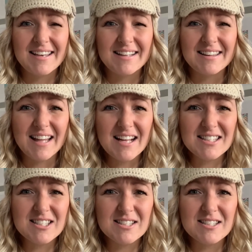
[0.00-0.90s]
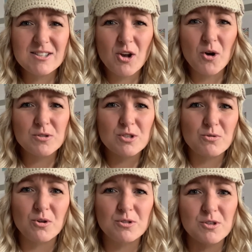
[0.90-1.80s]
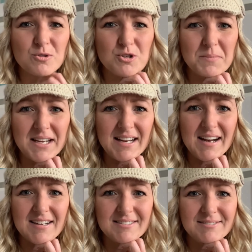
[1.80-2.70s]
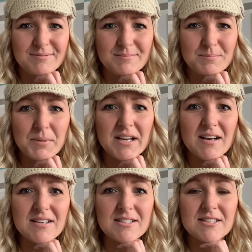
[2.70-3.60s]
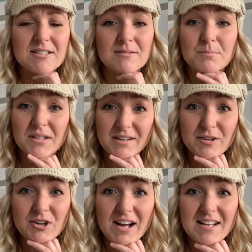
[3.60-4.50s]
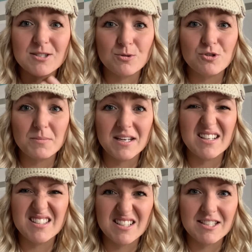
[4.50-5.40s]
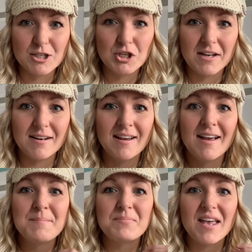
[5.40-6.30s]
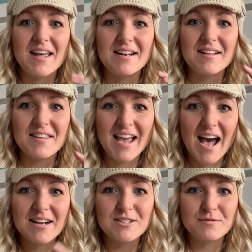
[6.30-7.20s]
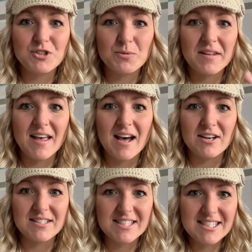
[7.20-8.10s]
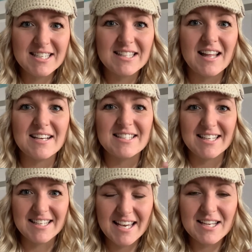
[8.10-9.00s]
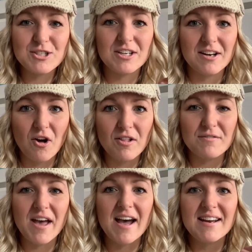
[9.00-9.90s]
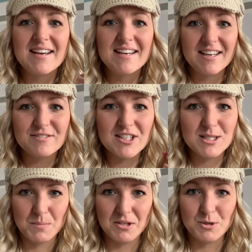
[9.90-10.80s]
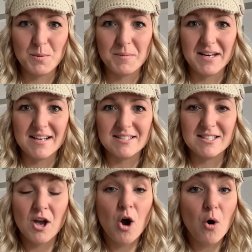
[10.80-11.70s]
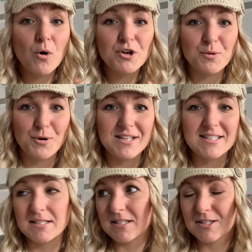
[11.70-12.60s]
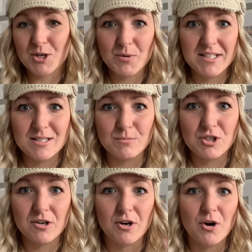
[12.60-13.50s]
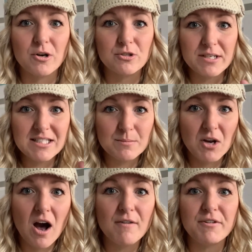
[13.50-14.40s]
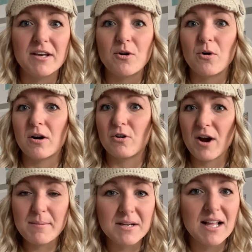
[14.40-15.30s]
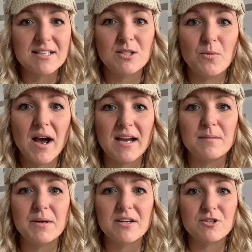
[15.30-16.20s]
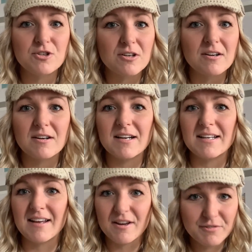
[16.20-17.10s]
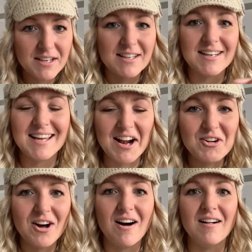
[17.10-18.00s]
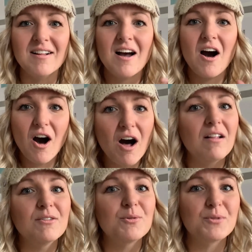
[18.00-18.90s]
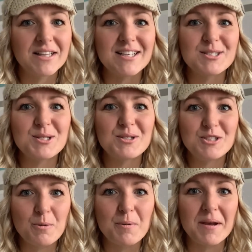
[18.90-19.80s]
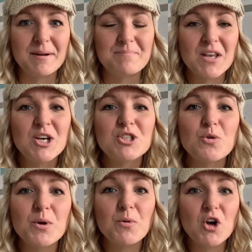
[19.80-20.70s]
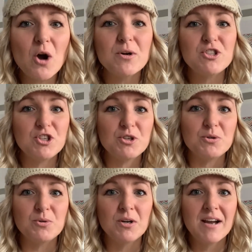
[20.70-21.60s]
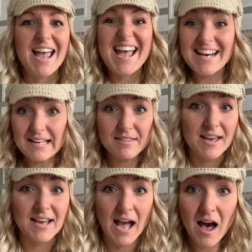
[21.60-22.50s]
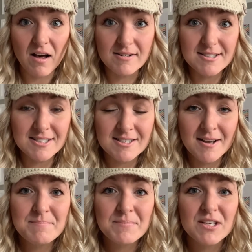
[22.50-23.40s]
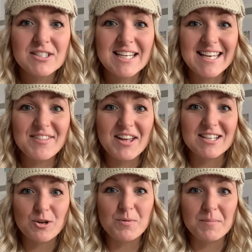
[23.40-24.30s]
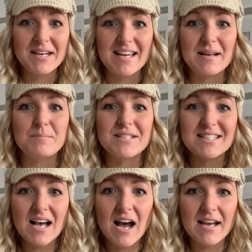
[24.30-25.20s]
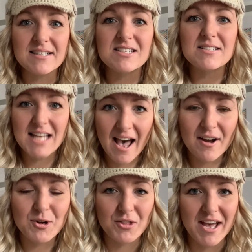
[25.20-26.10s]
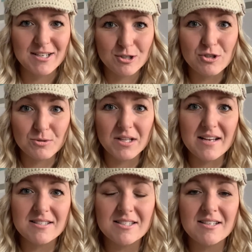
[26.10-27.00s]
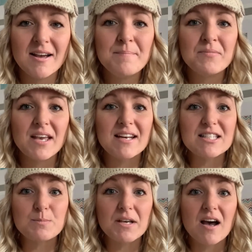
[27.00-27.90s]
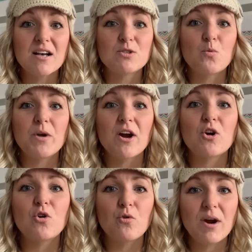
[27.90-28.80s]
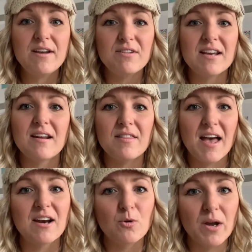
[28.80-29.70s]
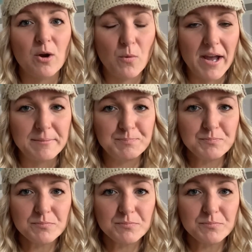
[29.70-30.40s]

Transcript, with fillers: Let's go scroll social media because believe it or not, social media is an addiction and the act of doing that and seeing likes and engaging and all of that gives us small dopamine hits. Or your brain says, let's go eat some sugar or drink some coffee or grab a glass of wine because sugar and caffeine and alcohol all release dopamine. So we will go and do anything else to get that dopamine hit besides tackle that to-do list. And it's because we are craving that quick win.